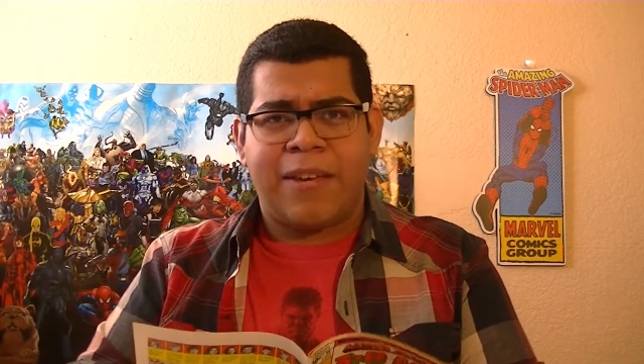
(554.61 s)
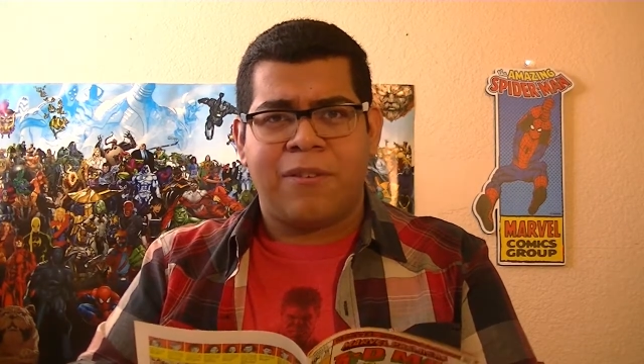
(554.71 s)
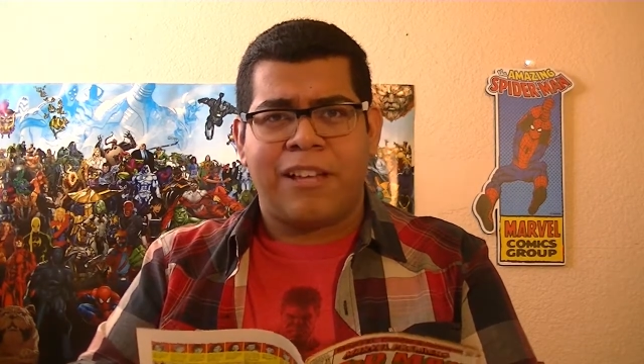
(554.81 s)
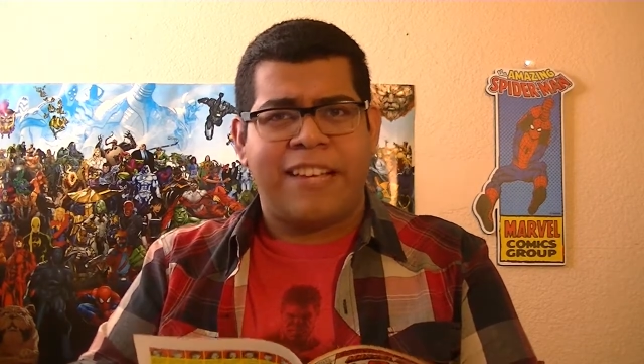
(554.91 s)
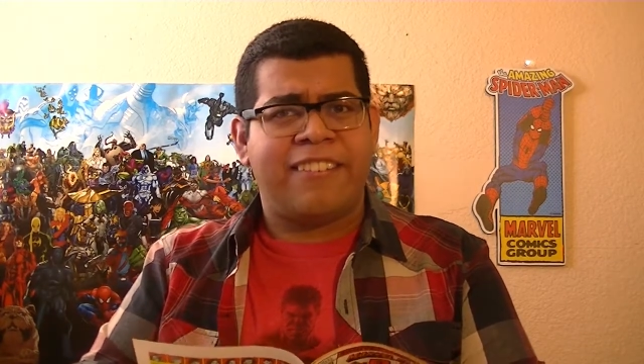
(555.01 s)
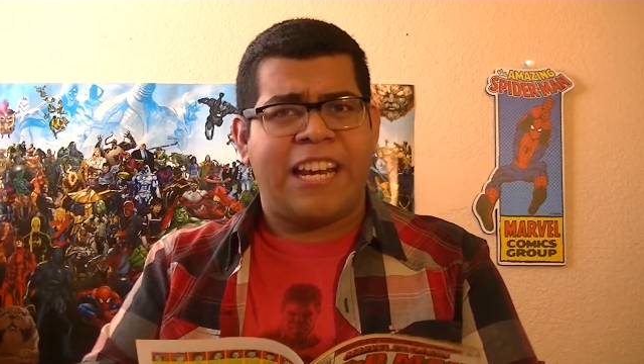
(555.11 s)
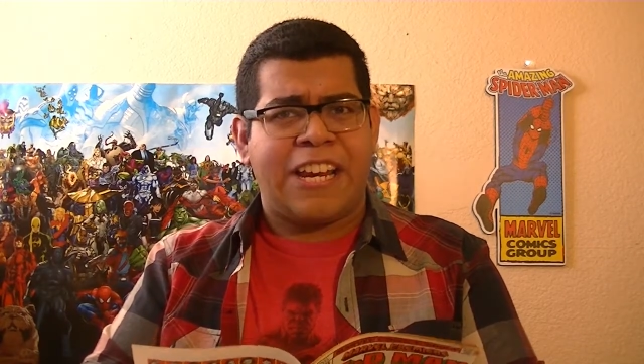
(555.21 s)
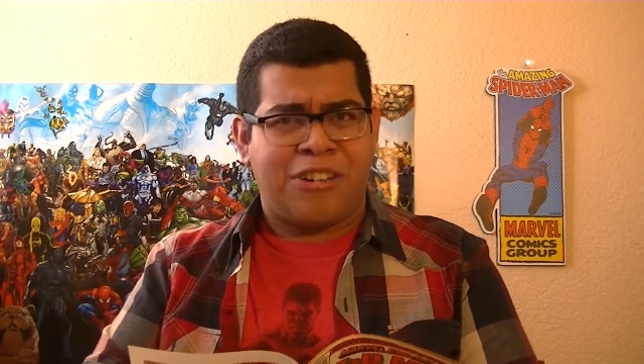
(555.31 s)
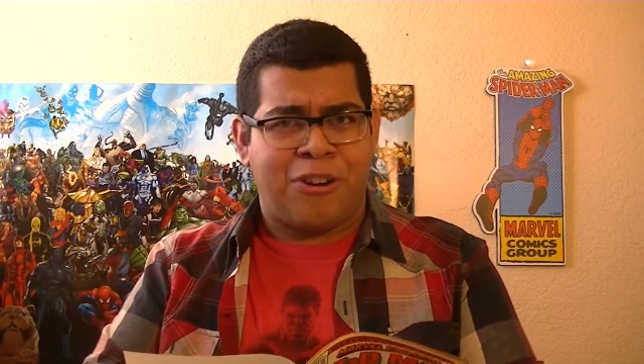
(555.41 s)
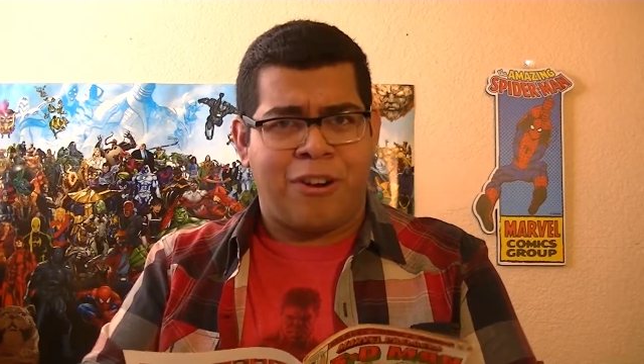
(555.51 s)
evil isn't
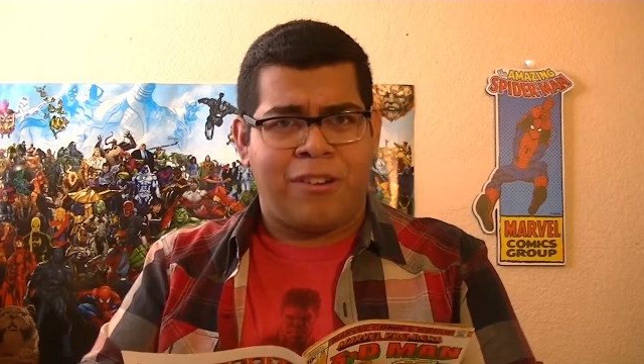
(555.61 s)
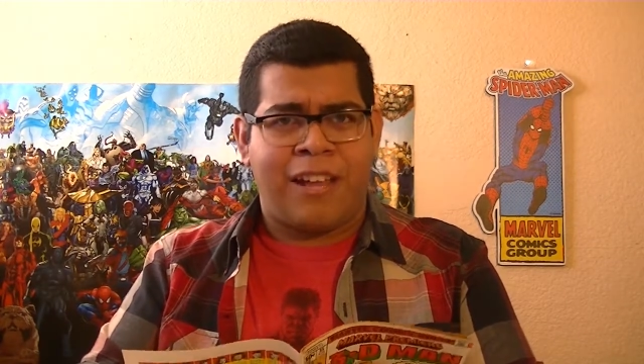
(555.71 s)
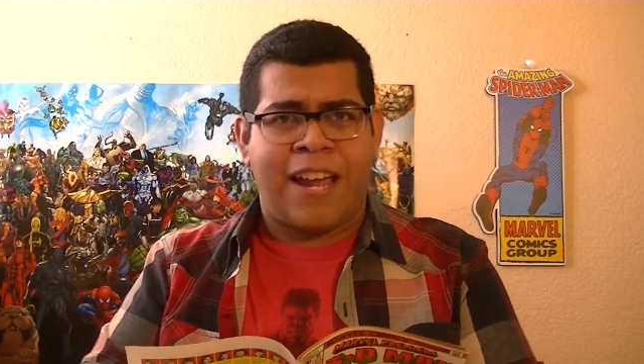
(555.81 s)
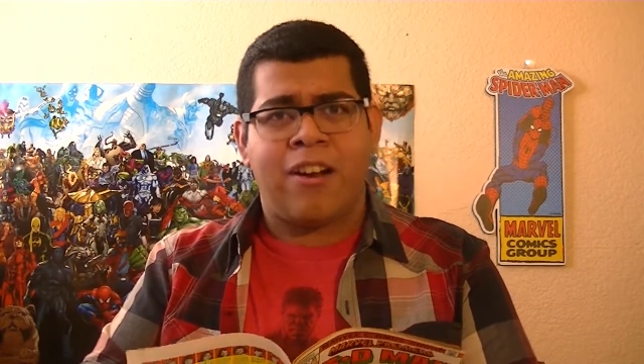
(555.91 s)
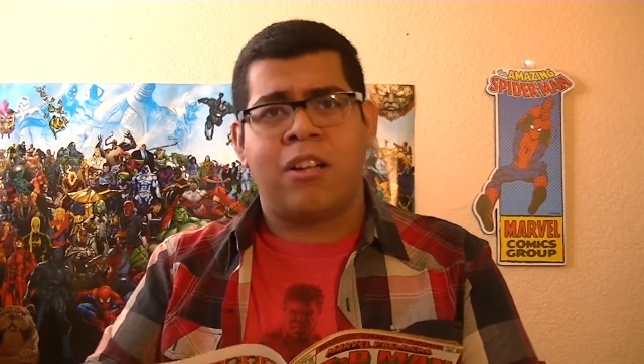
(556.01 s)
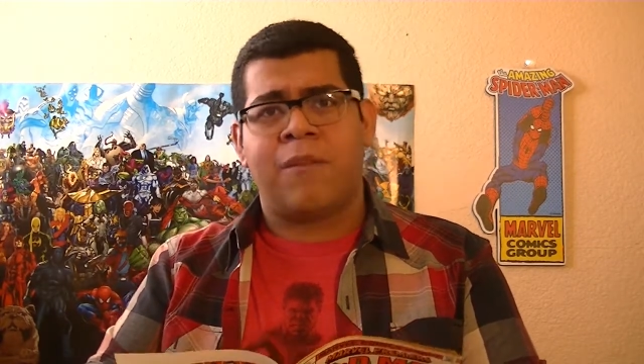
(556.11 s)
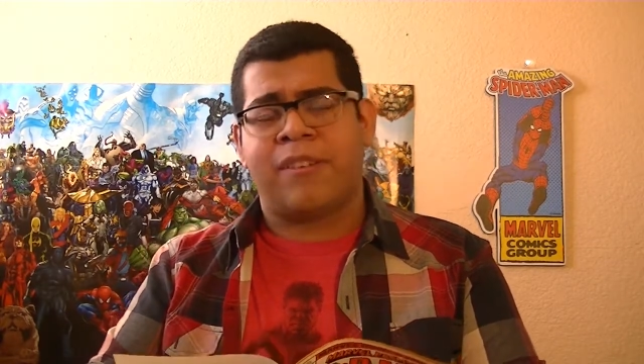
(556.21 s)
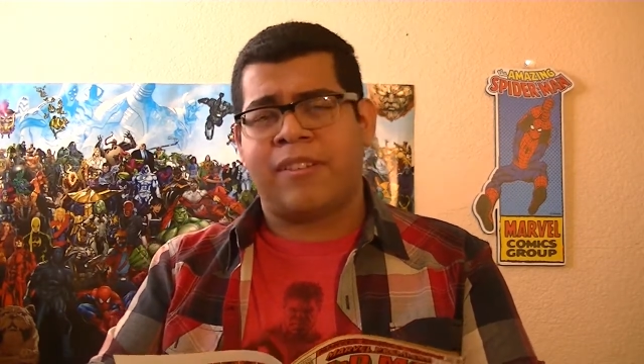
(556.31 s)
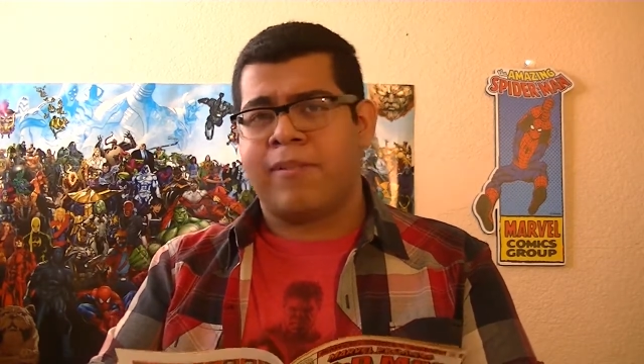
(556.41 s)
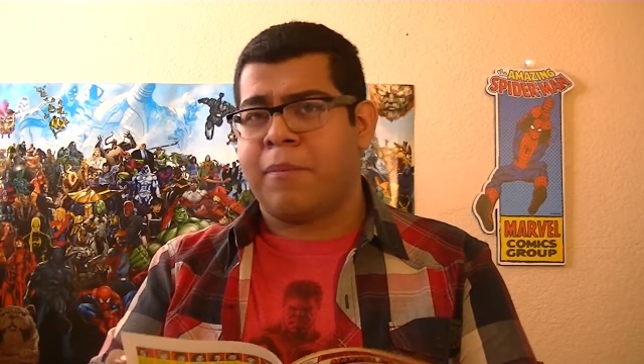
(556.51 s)
internal and all of
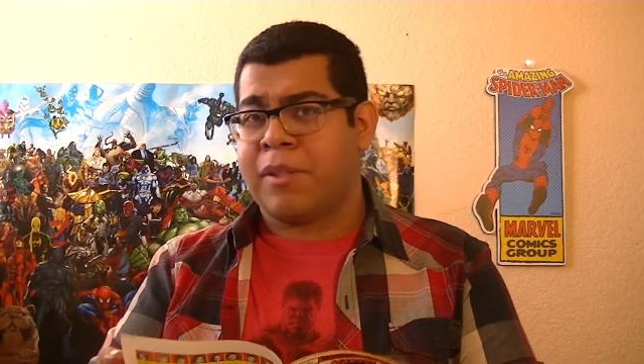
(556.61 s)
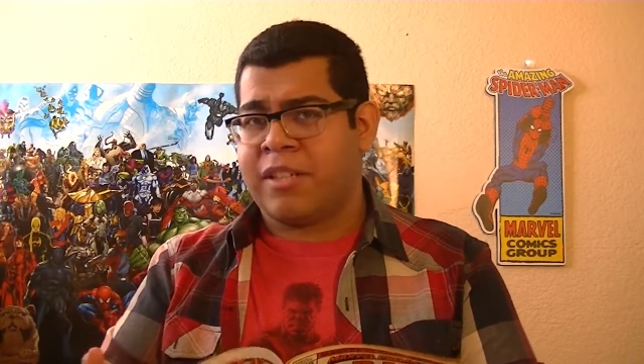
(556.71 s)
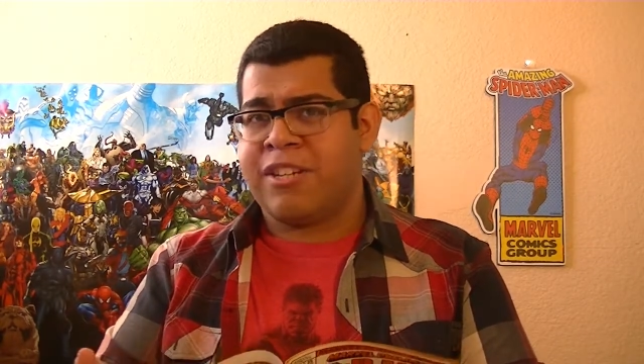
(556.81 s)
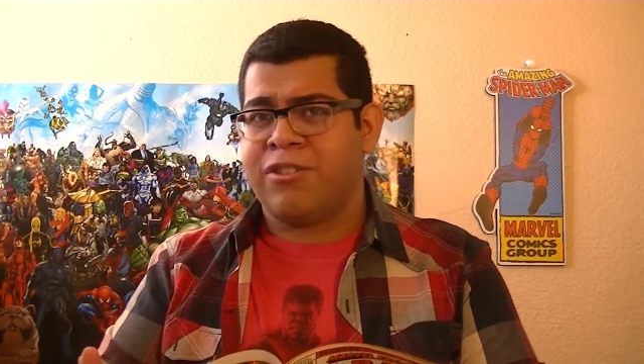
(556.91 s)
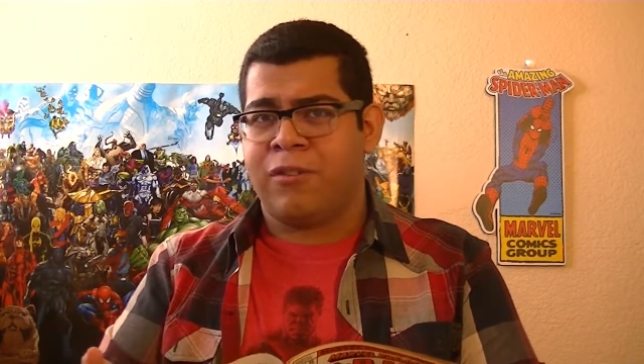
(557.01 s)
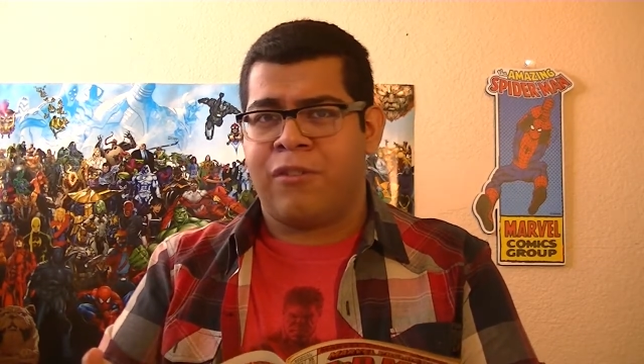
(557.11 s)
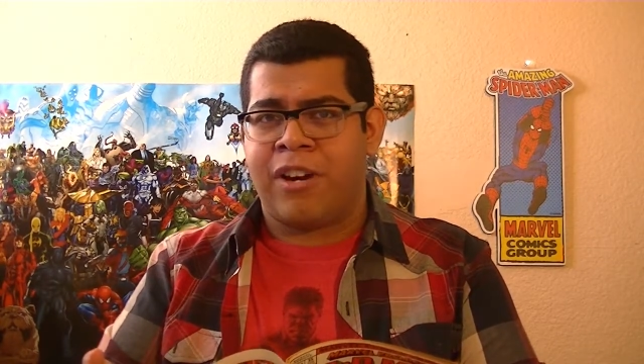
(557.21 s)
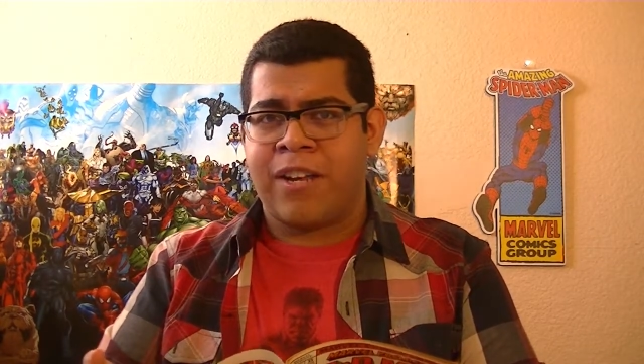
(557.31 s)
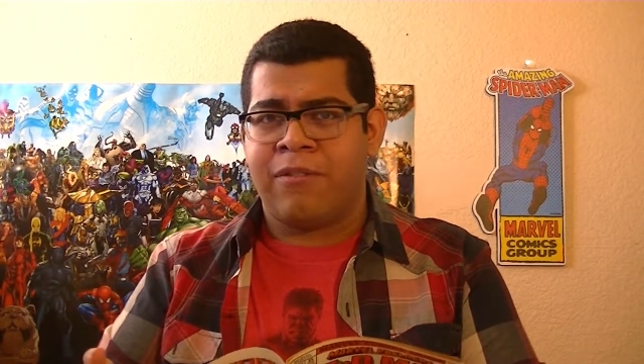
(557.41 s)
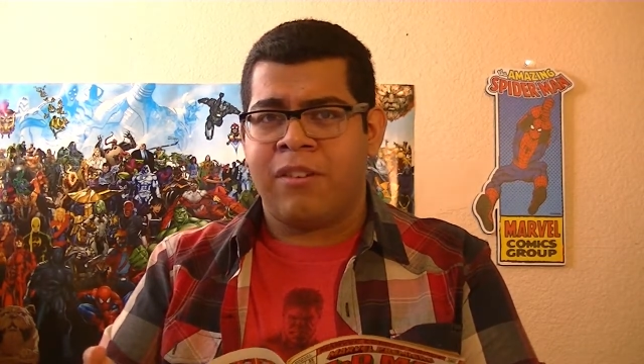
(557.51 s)
us have the potential
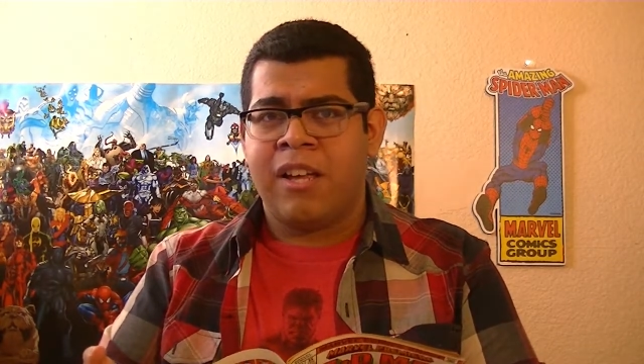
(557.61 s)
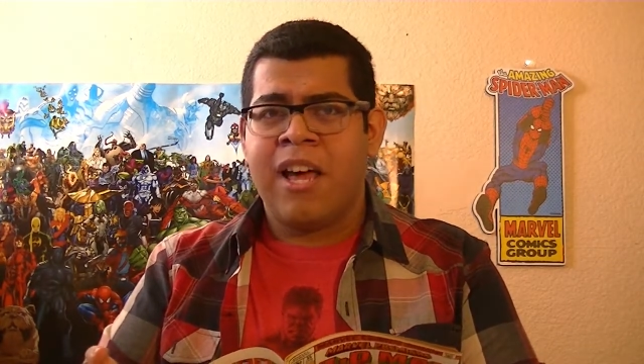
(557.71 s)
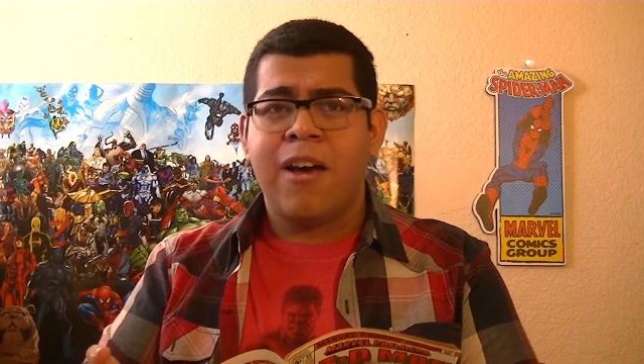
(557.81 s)
for evil,